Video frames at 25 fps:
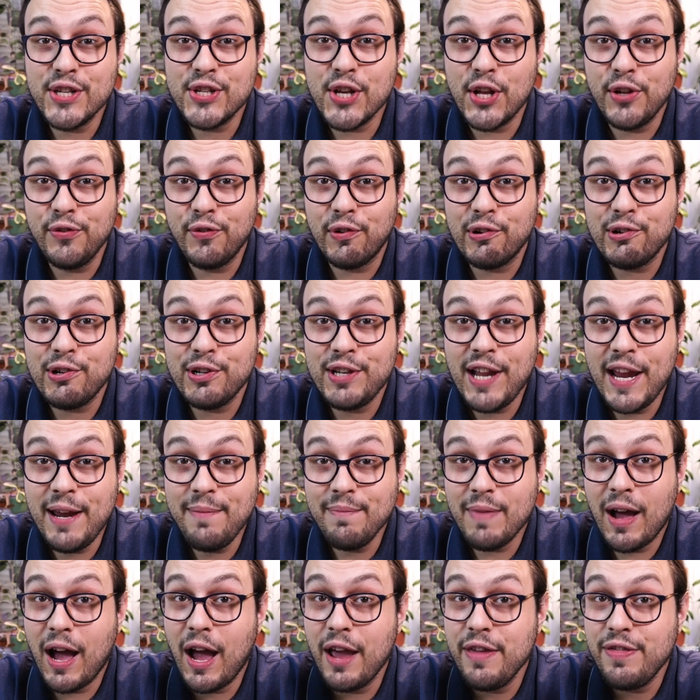is all for
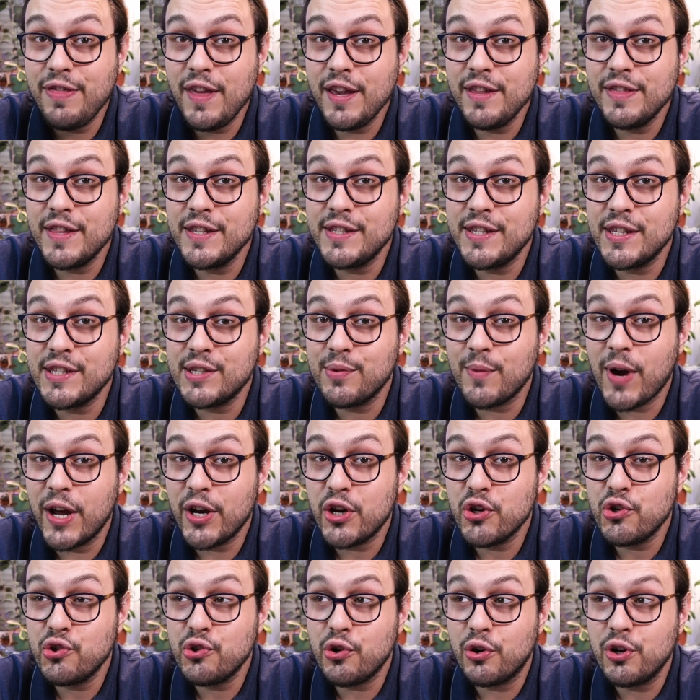today. I think this is
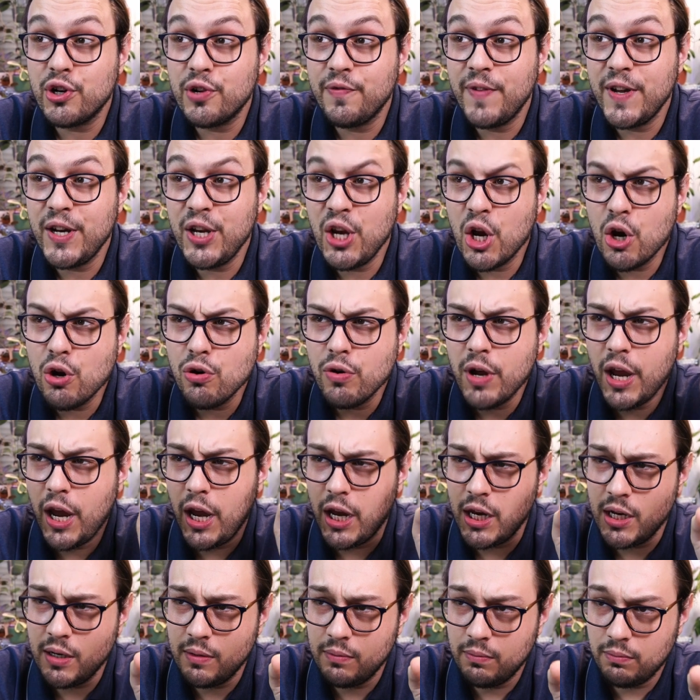quite a short video
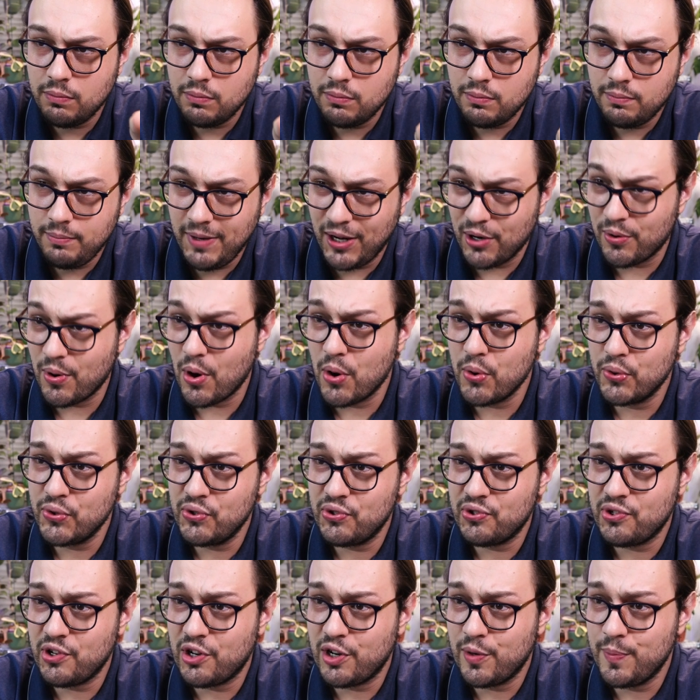in
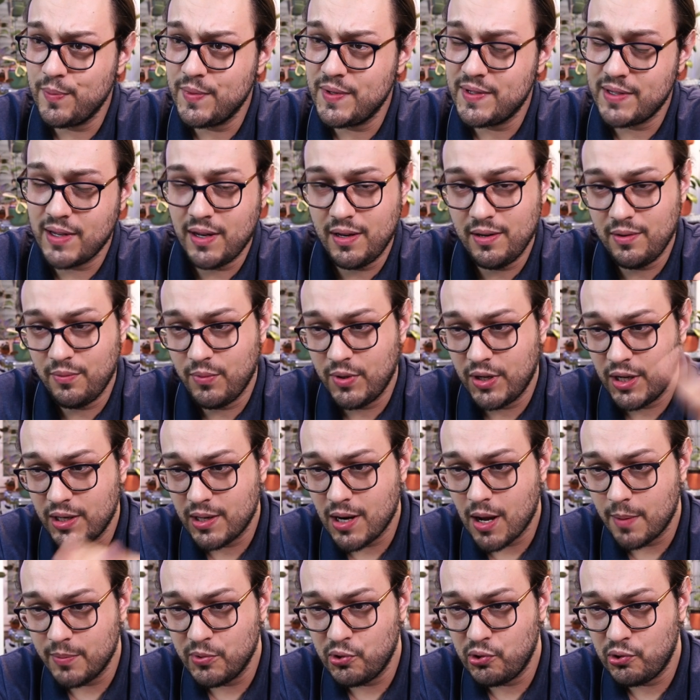Miro's terms and when it
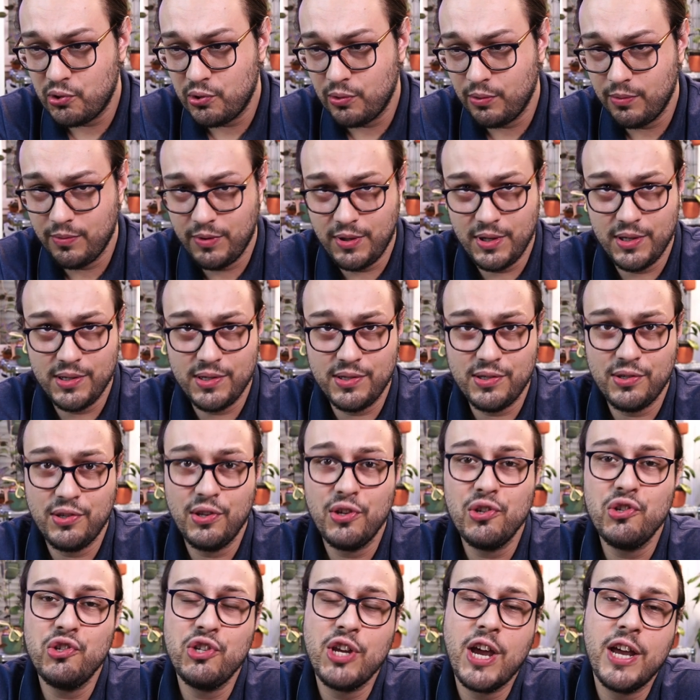comes to
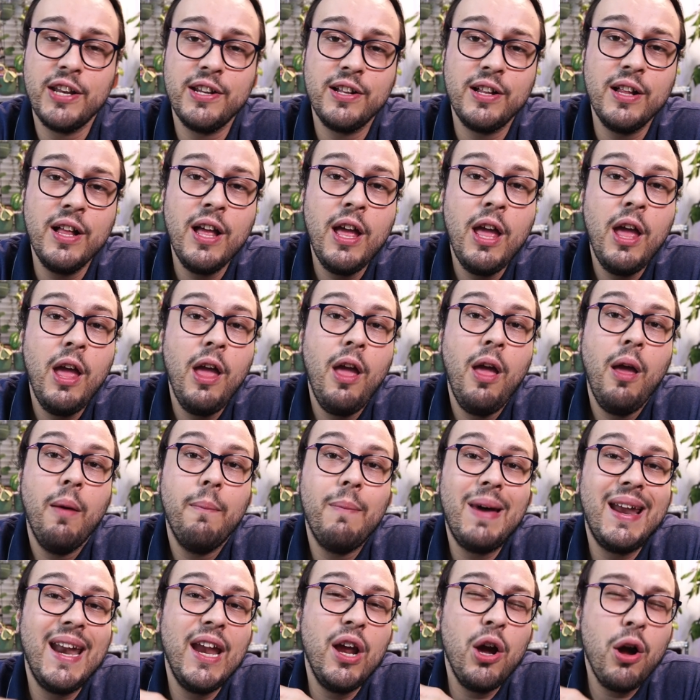this channel,
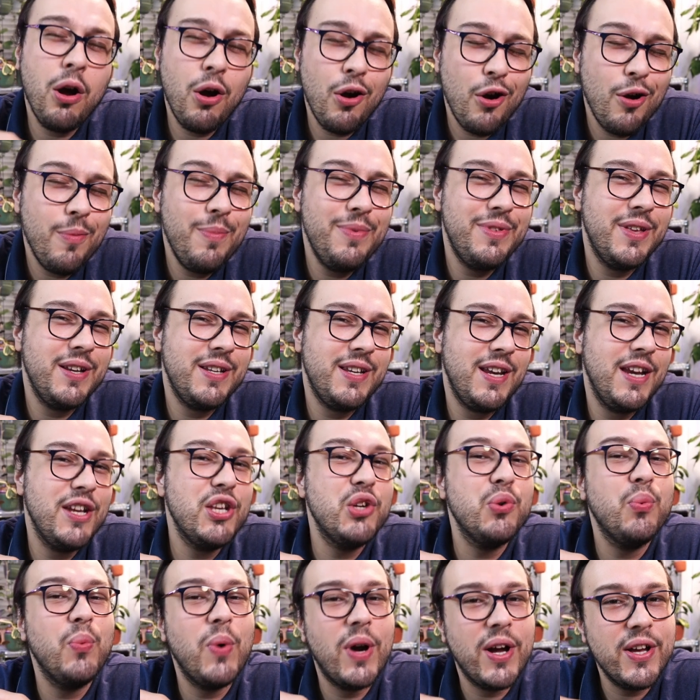but I hope that
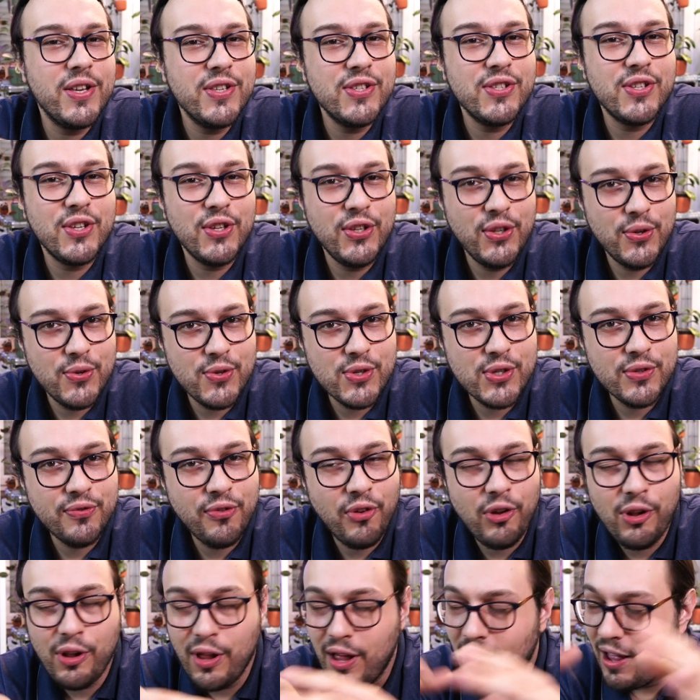it was
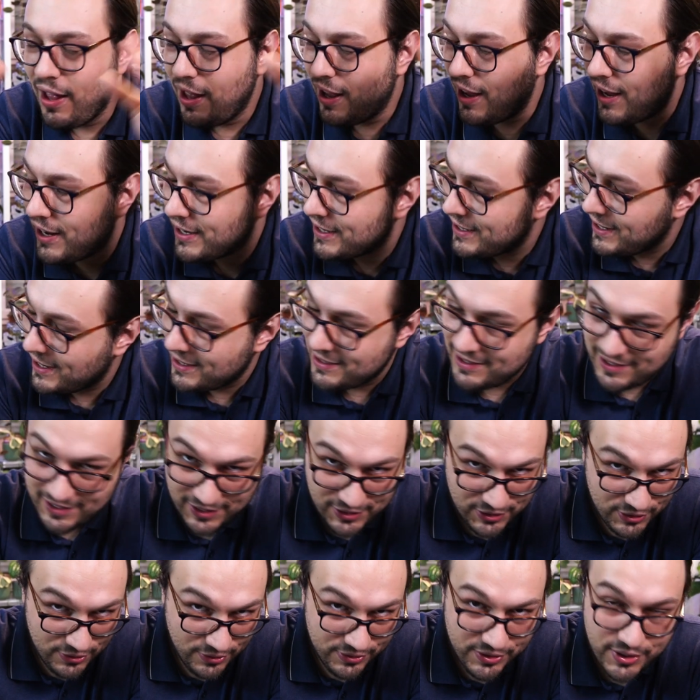useful. Again, I
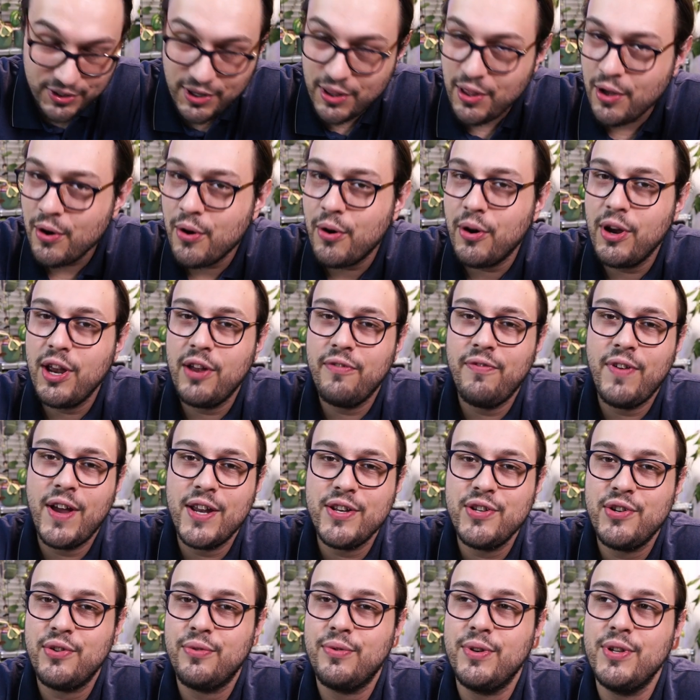know that the Hoya
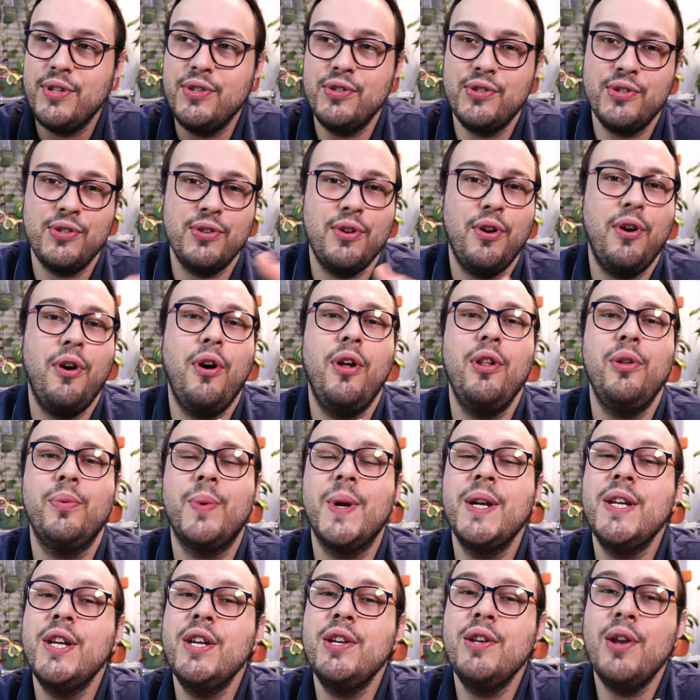veterans
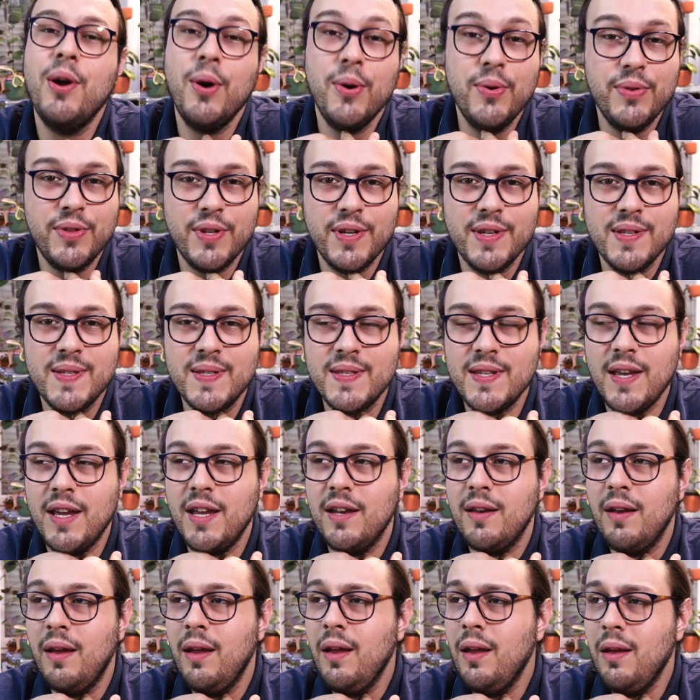already know this
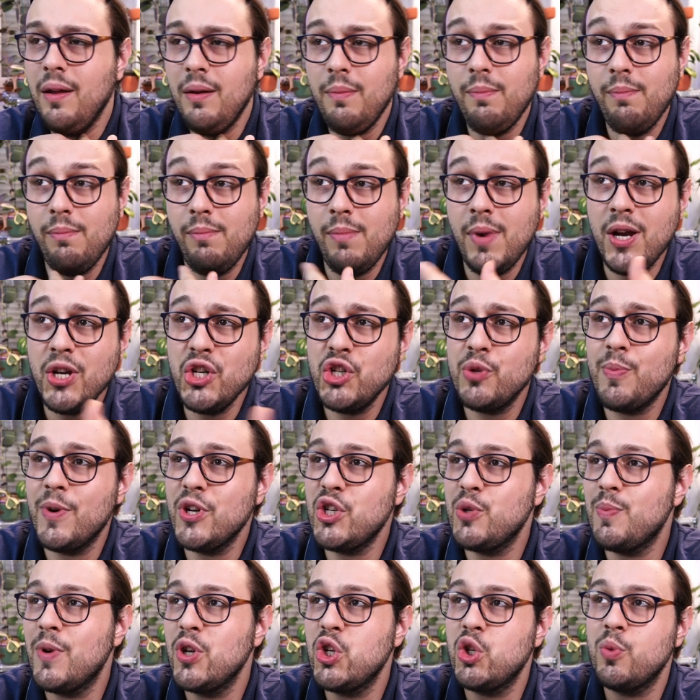and much,
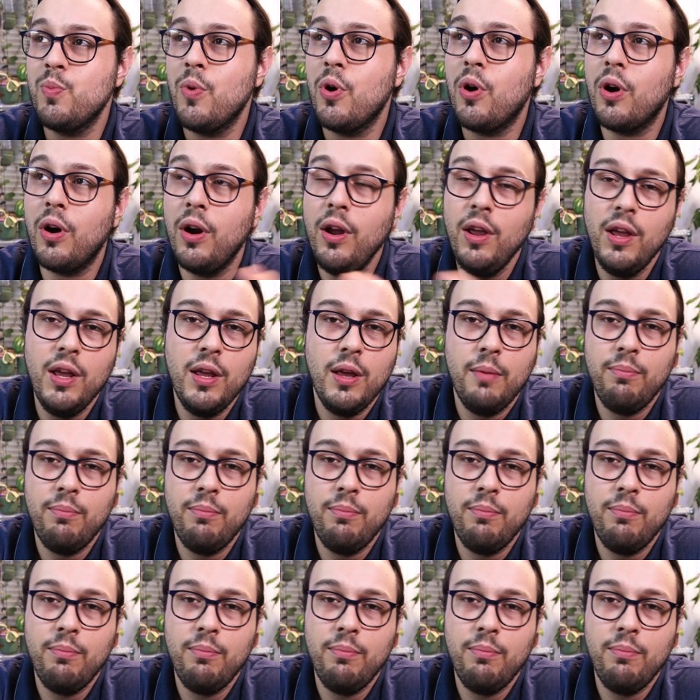much, much more.